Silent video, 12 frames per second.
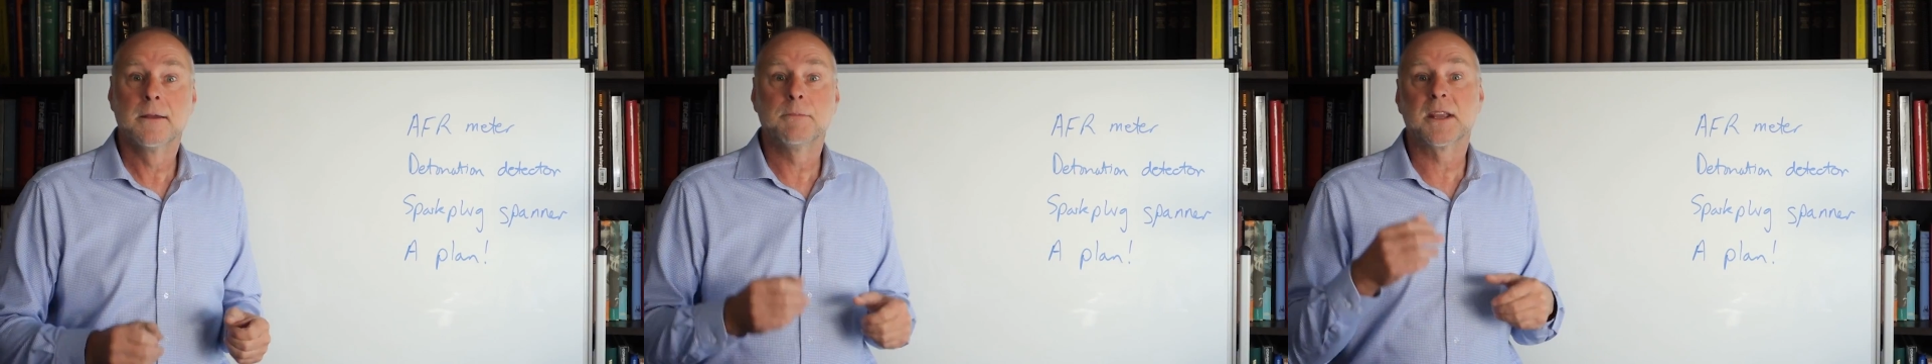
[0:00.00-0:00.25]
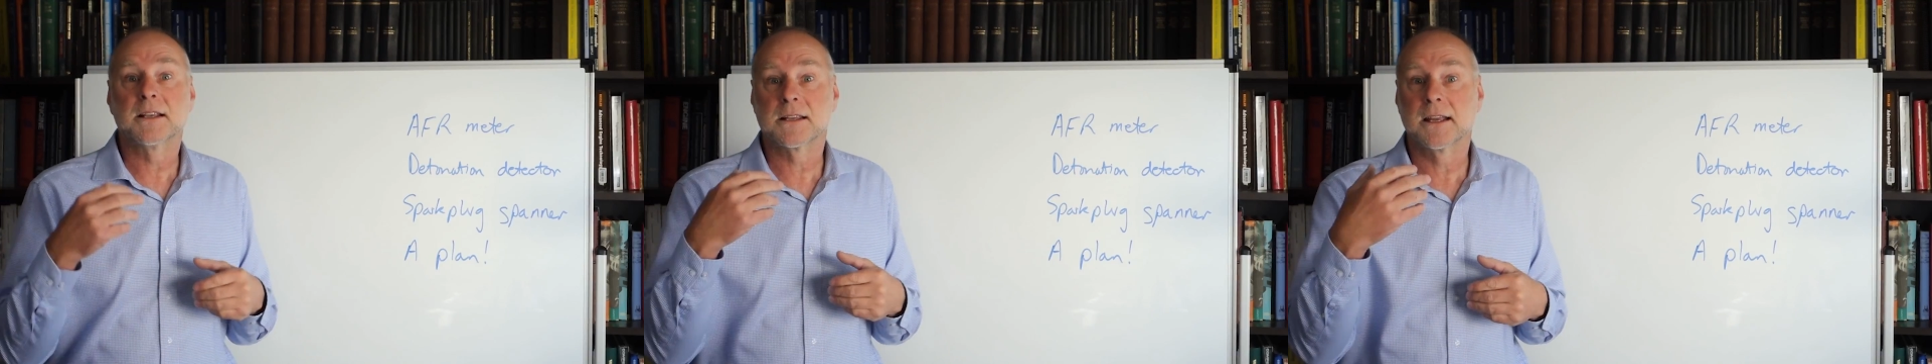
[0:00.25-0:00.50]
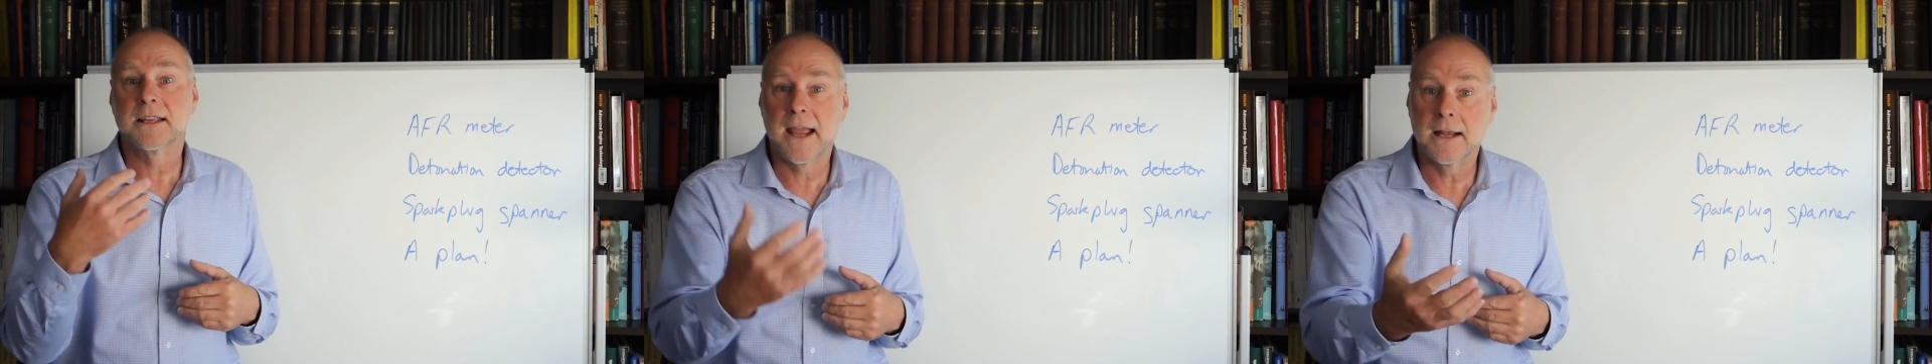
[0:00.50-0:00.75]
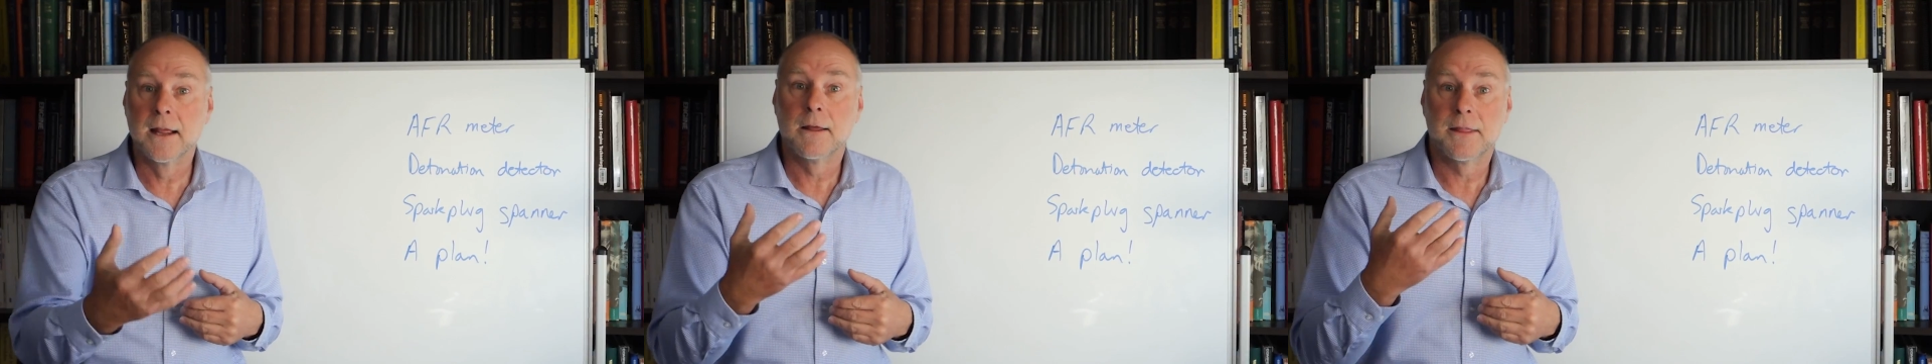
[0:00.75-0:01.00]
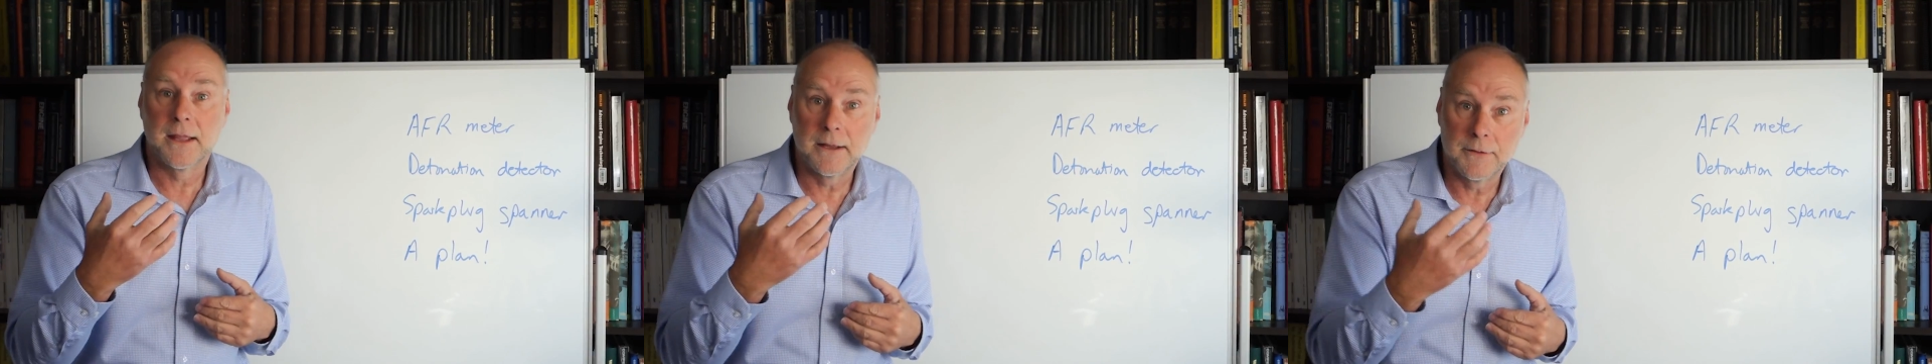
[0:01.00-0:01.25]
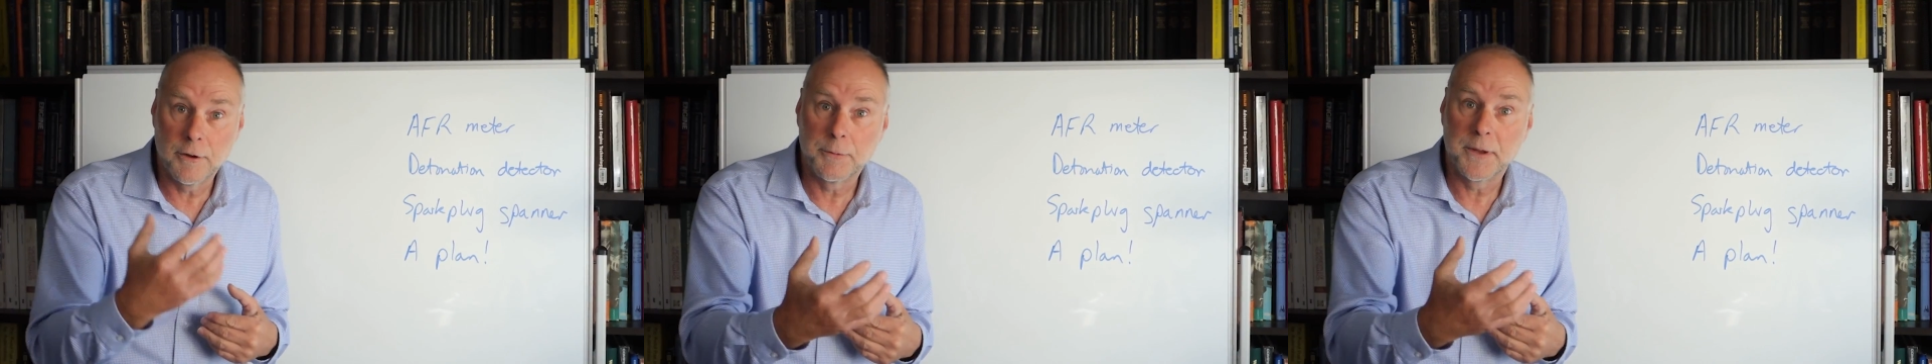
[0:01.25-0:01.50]
because again
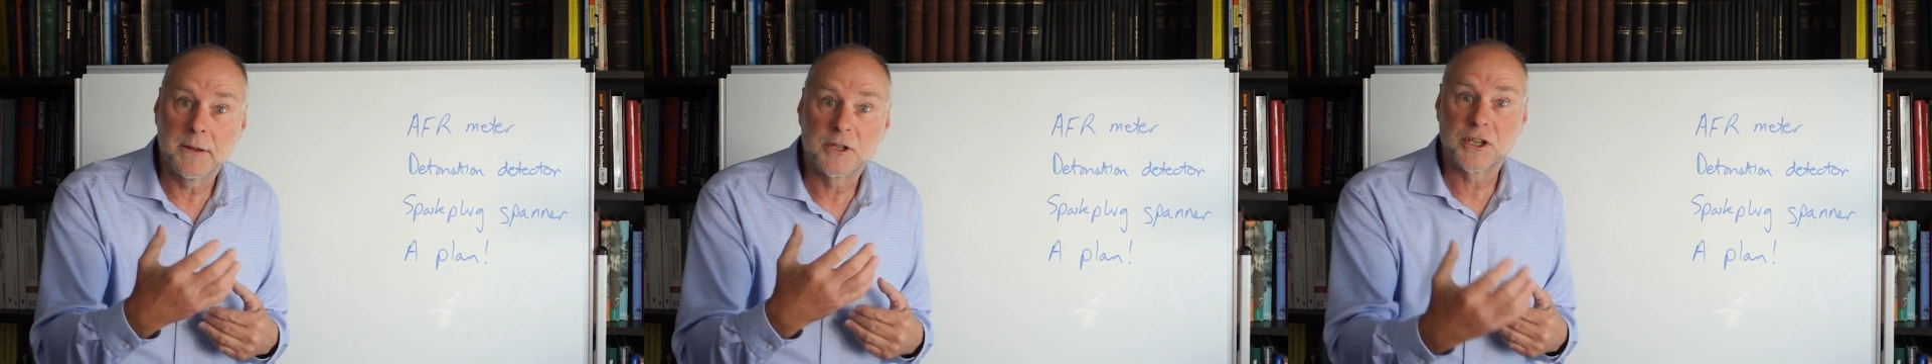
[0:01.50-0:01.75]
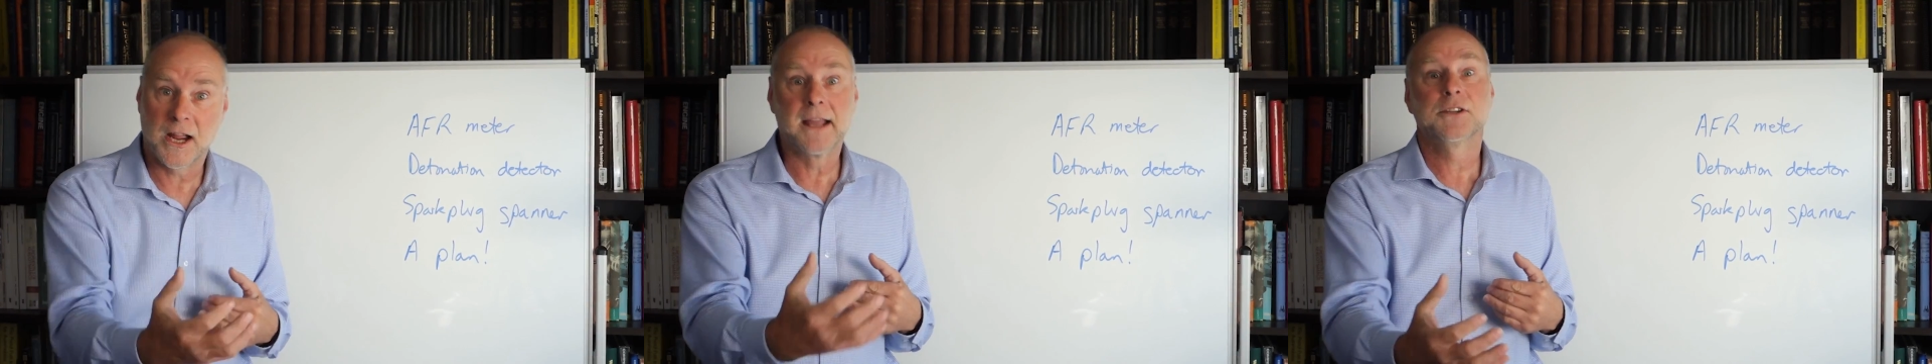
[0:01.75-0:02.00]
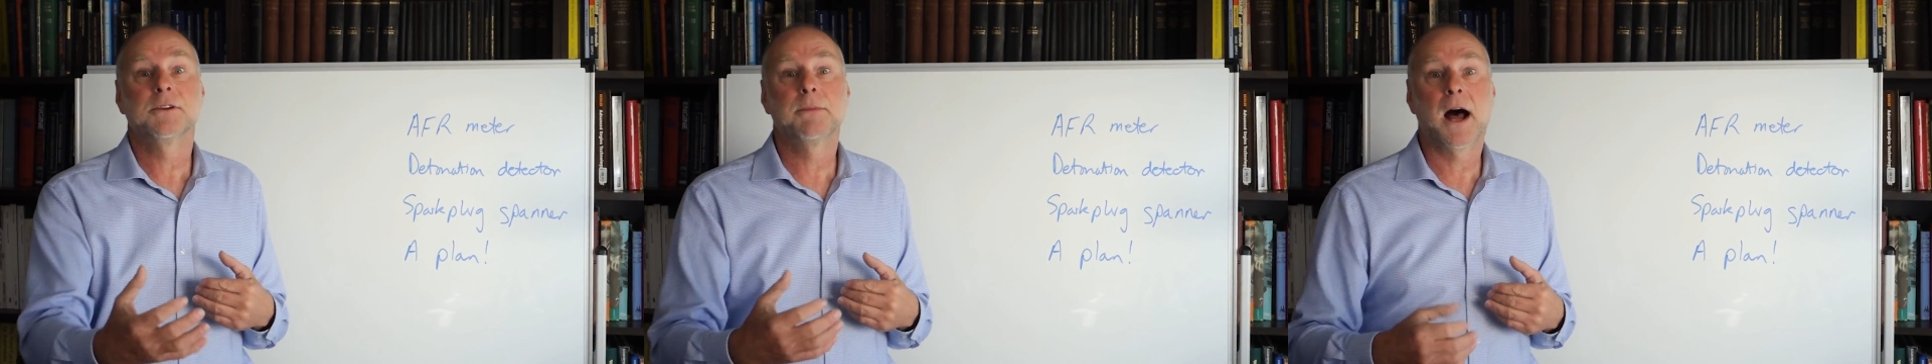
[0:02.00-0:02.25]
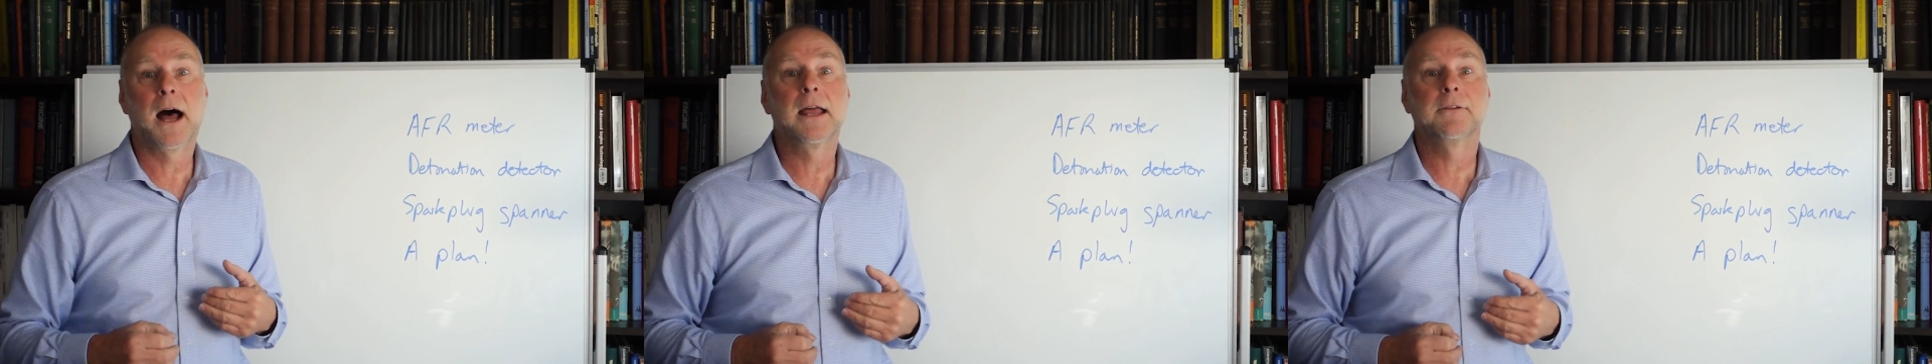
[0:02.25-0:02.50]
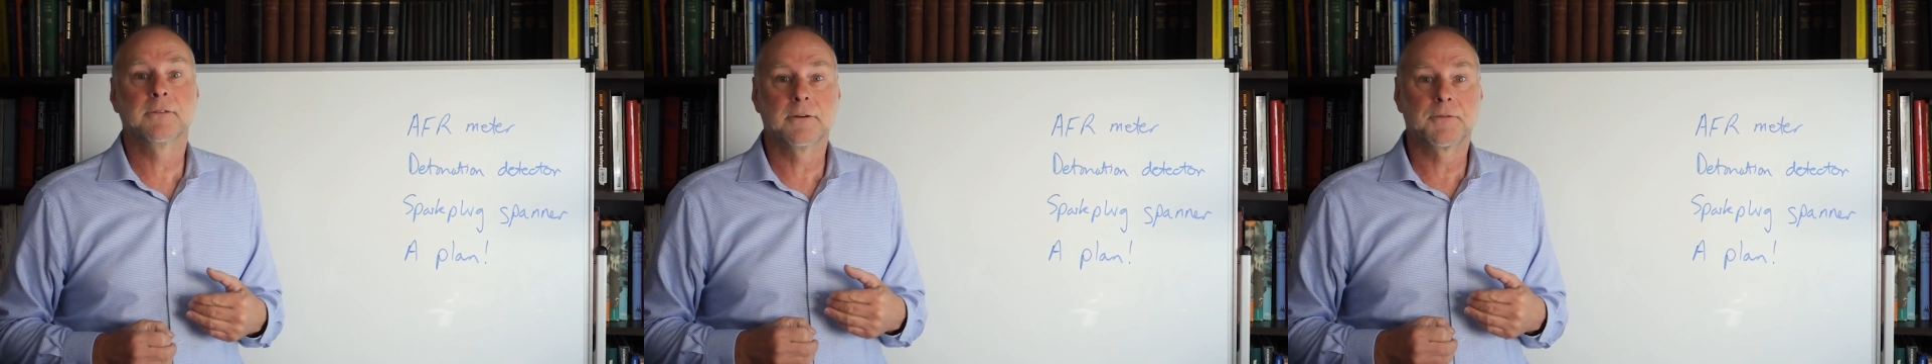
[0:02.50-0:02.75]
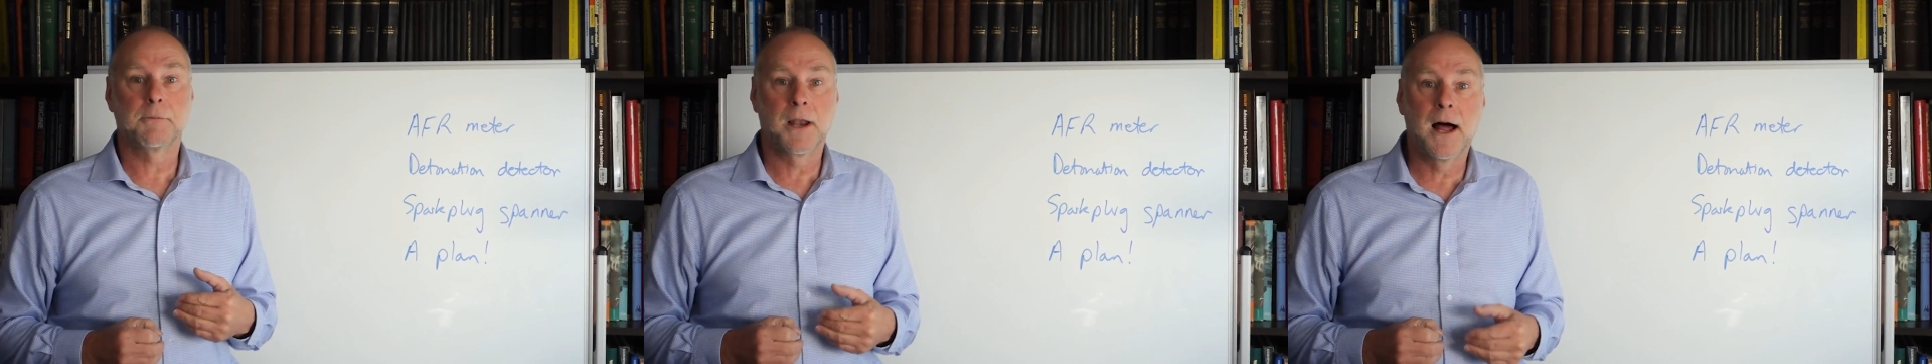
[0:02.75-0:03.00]
there'll be a change in behaviour of
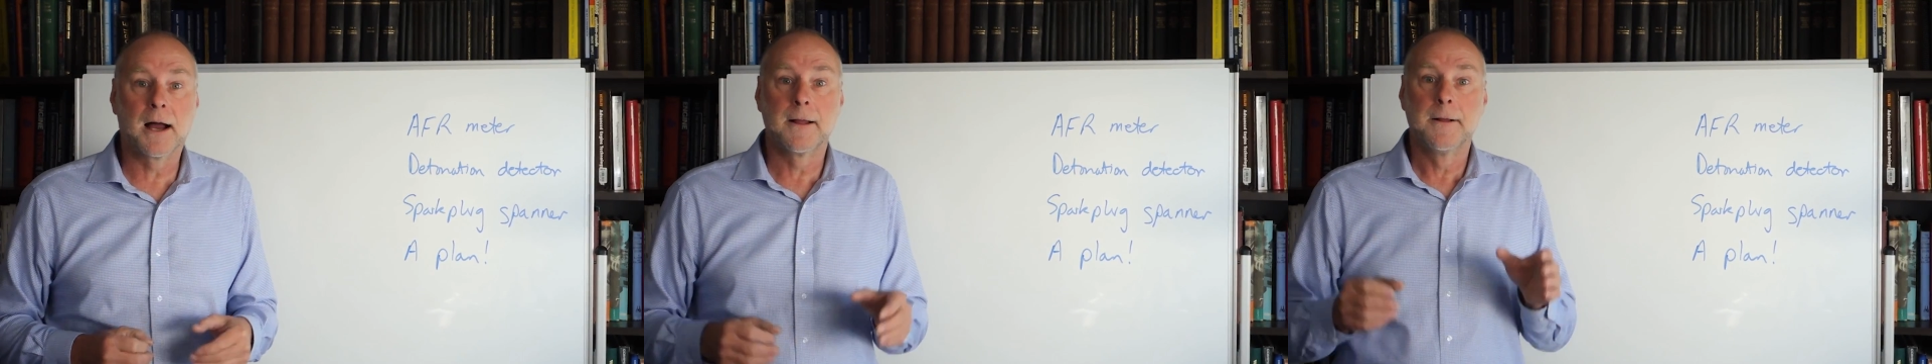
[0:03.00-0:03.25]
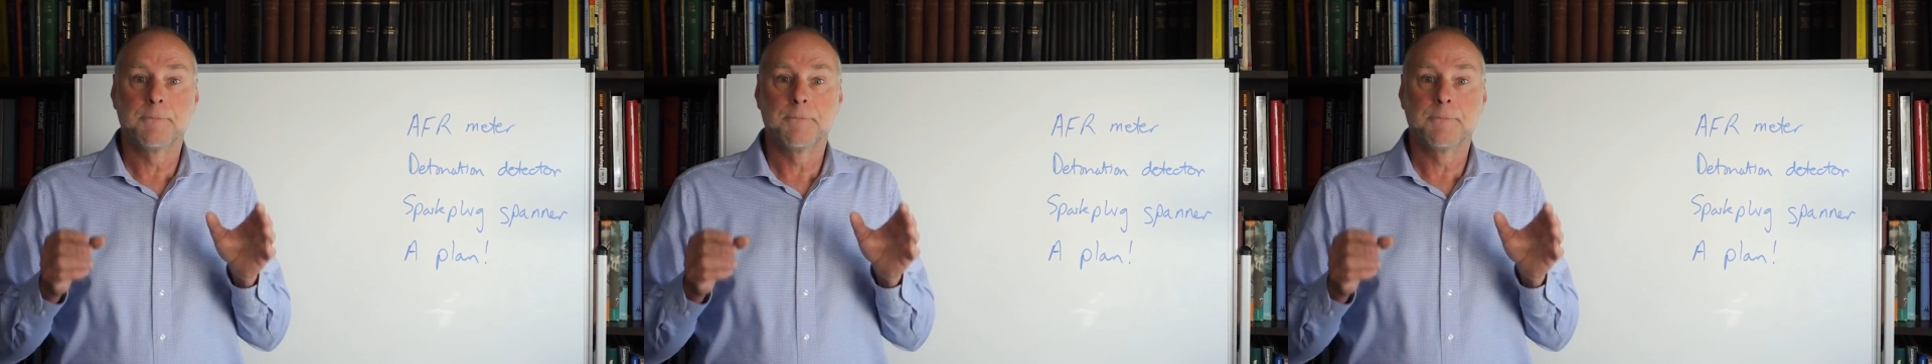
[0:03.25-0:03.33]
the plug.